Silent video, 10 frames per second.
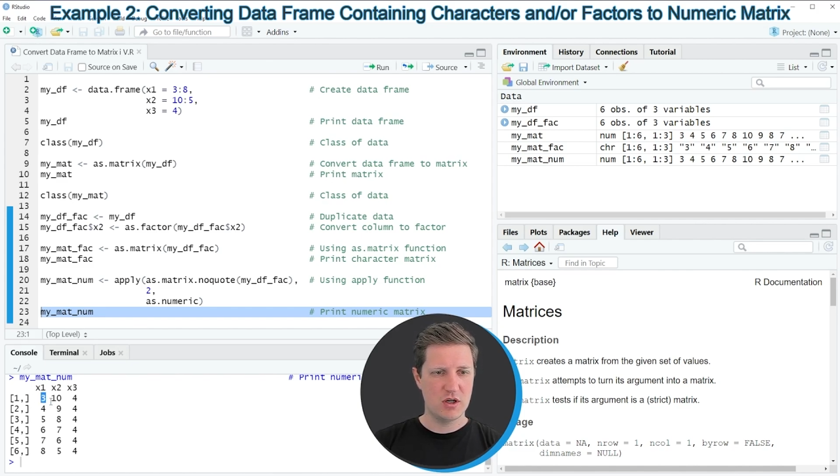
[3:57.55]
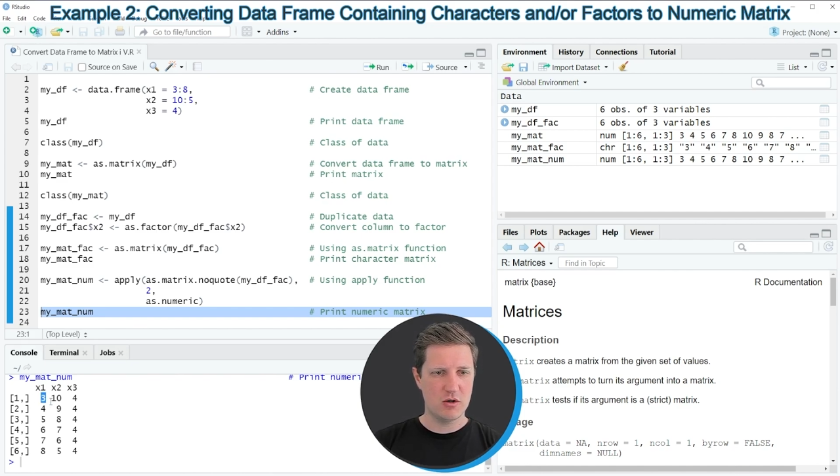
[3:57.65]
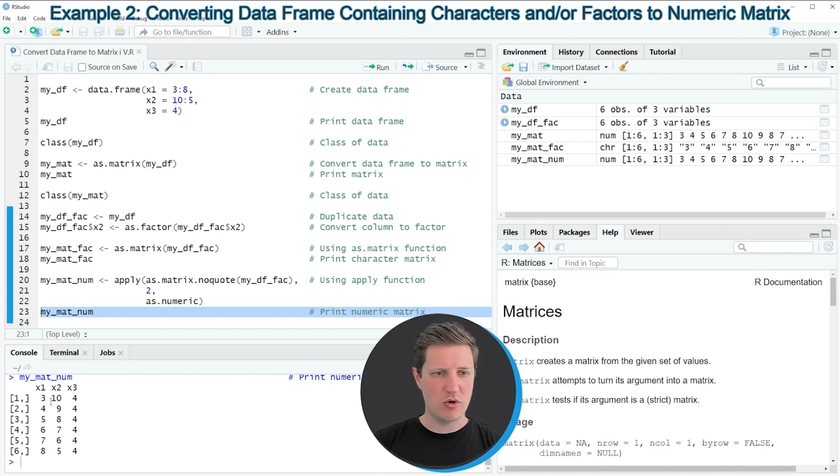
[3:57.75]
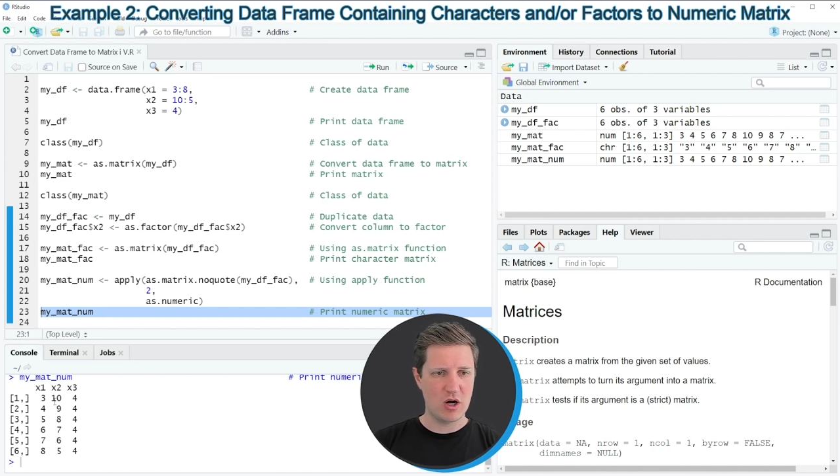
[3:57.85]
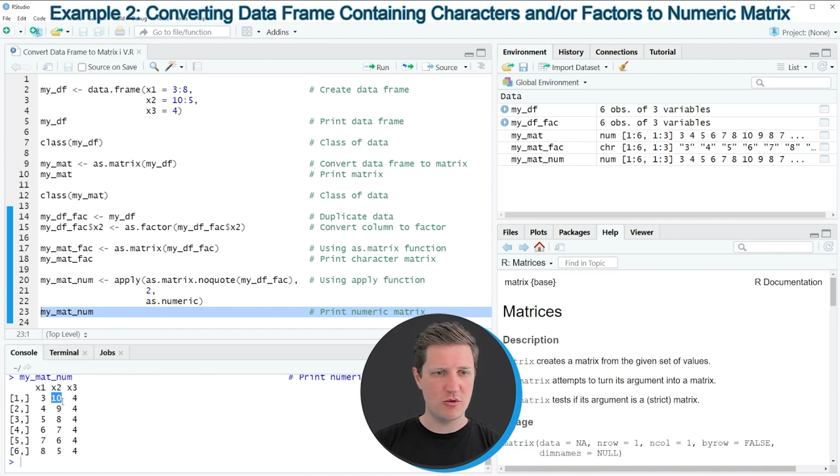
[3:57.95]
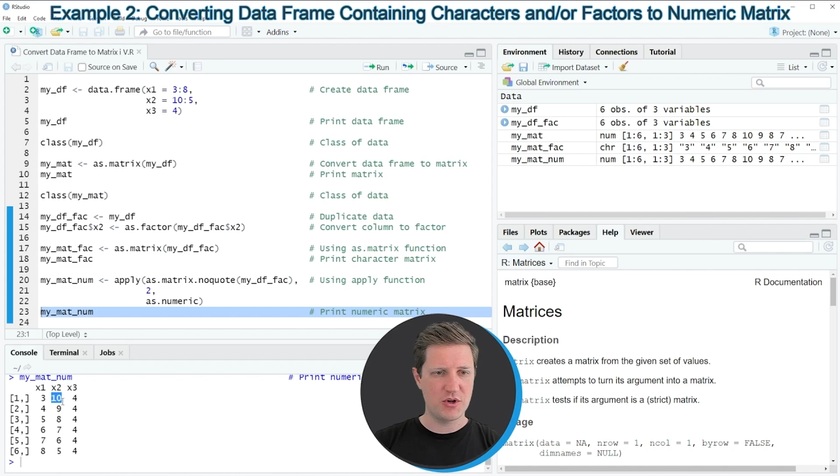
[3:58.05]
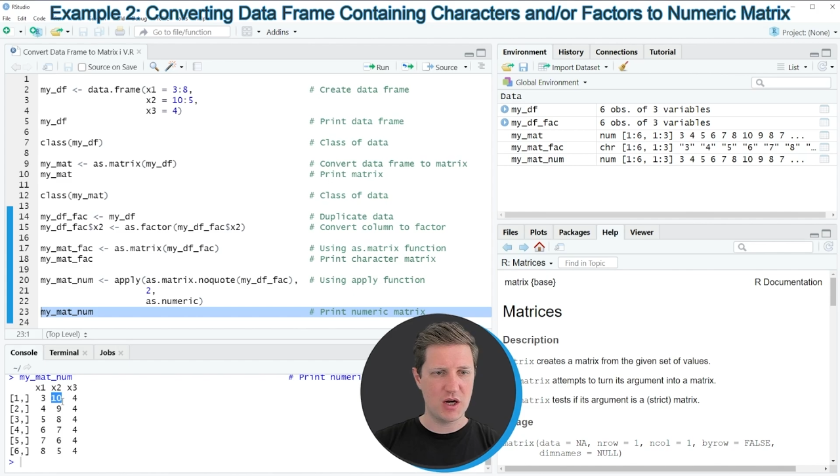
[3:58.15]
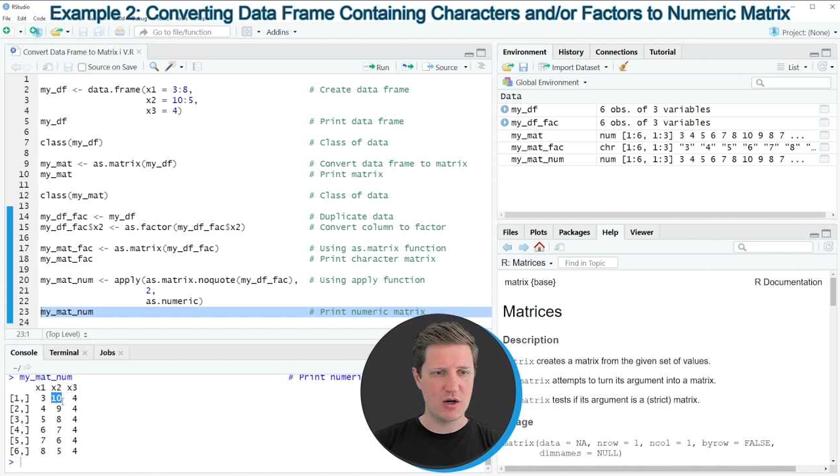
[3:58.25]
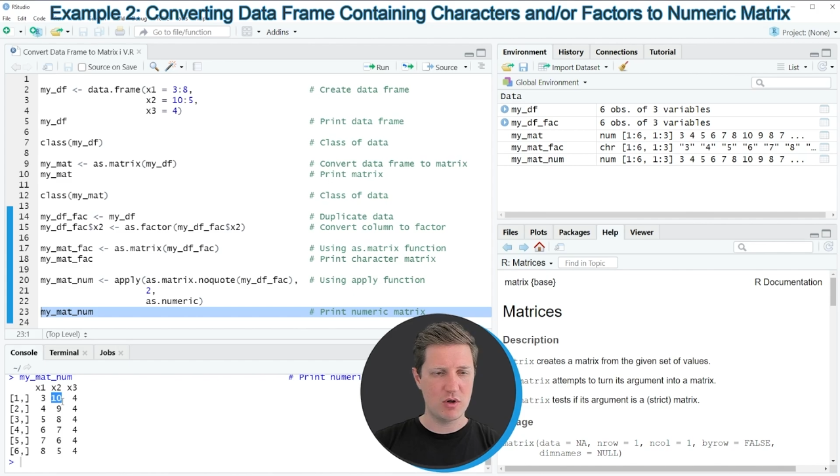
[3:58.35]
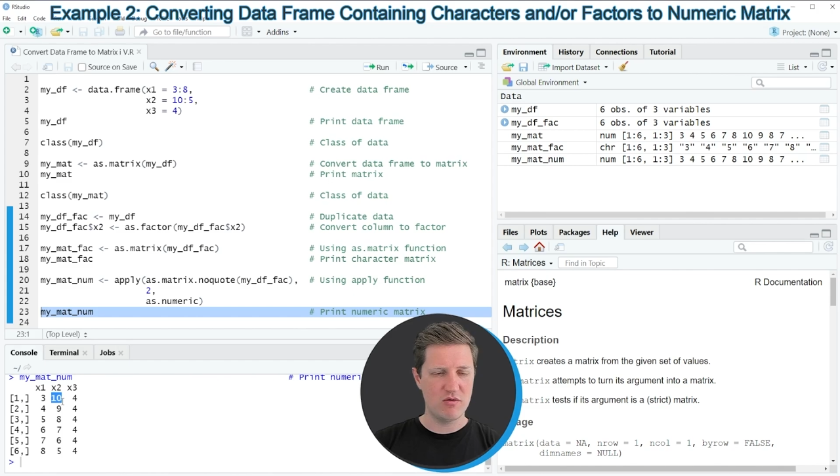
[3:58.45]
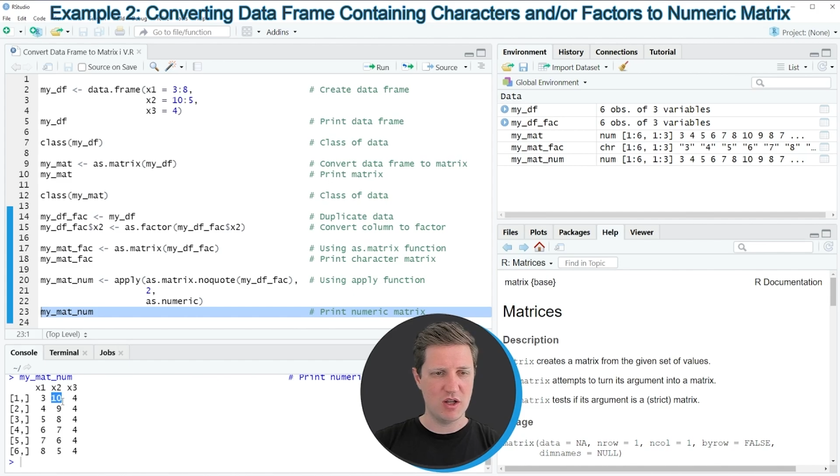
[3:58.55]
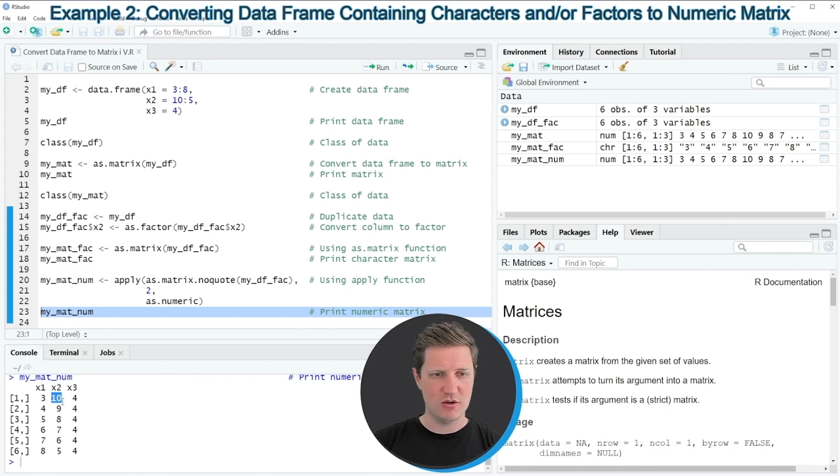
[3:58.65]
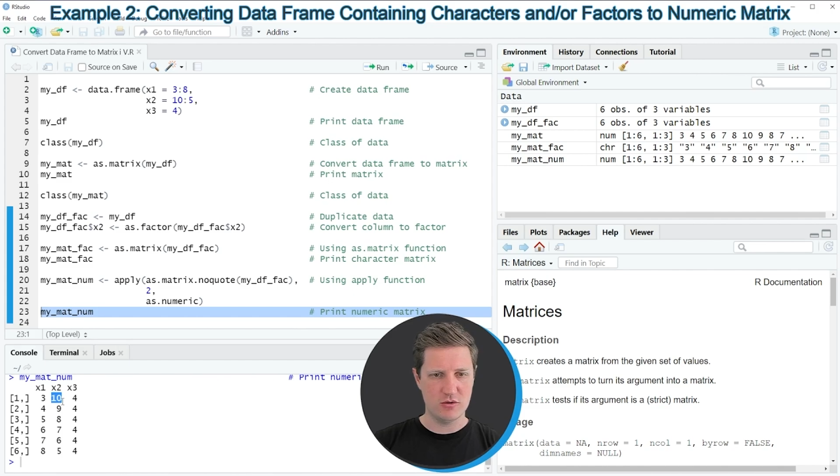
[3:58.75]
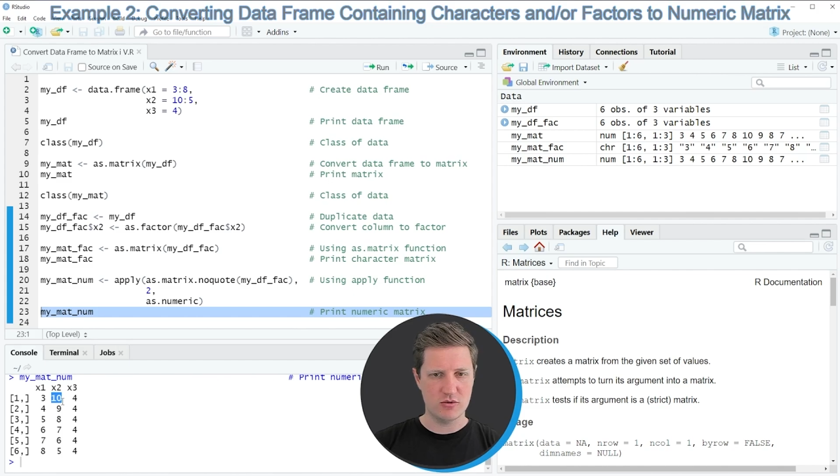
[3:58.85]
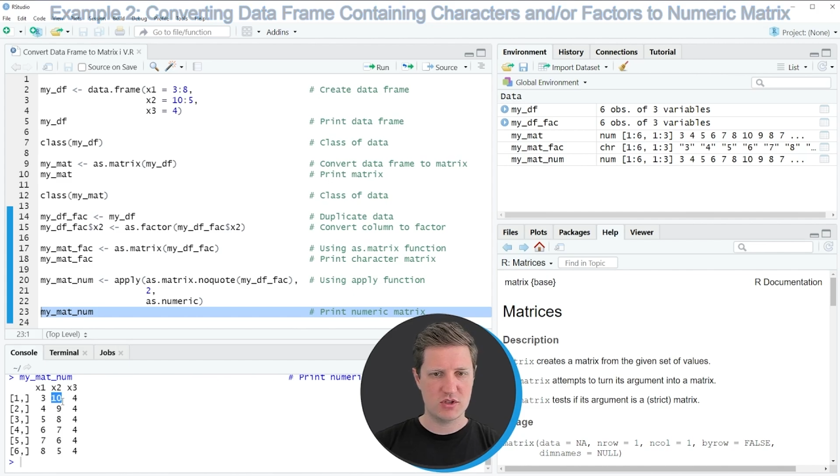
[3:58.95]
around our
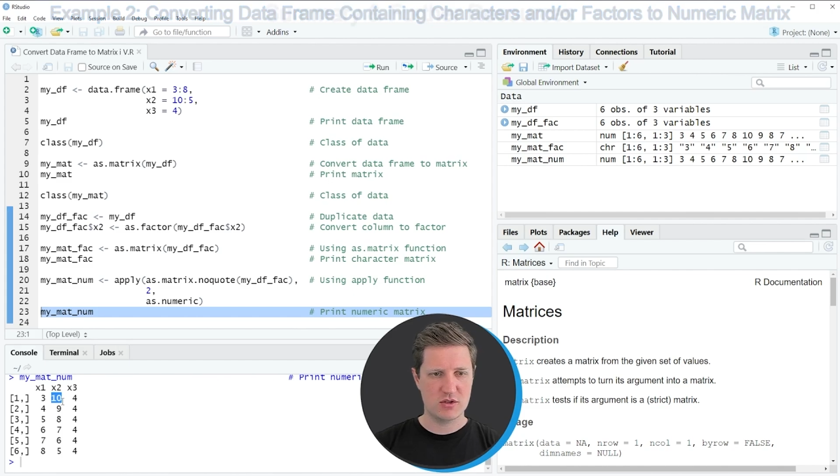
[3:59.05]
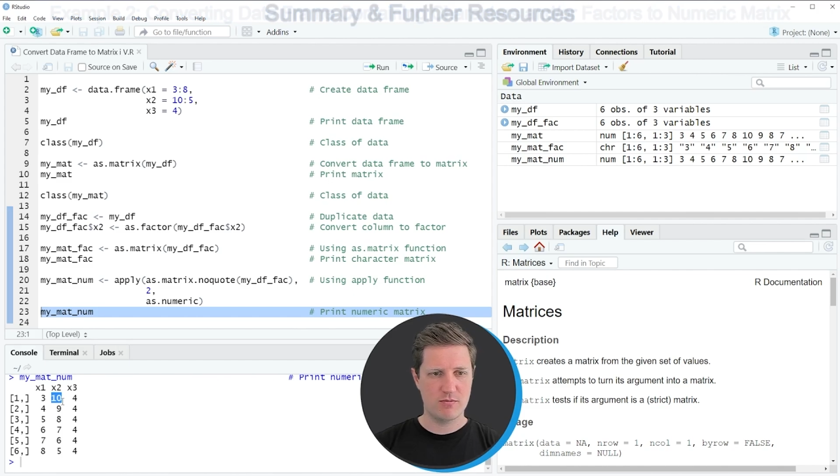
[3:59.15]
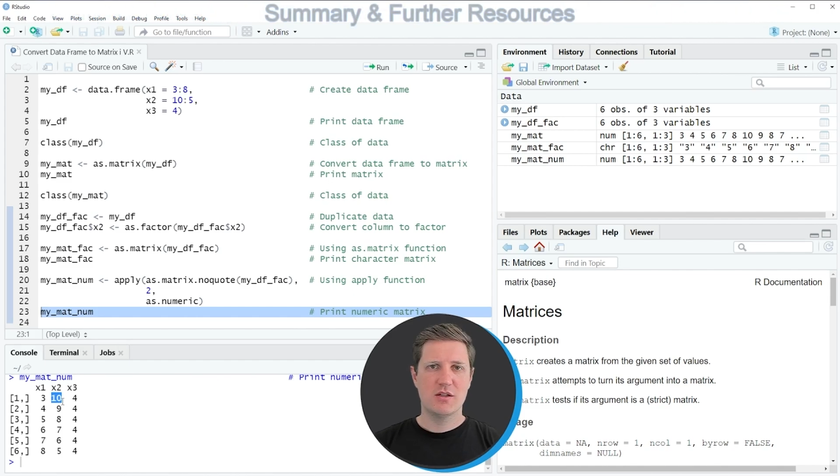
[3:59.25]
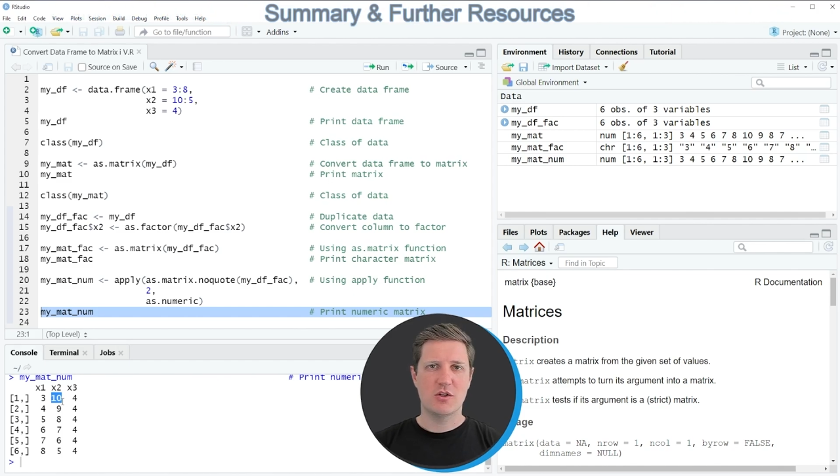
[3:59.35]
values.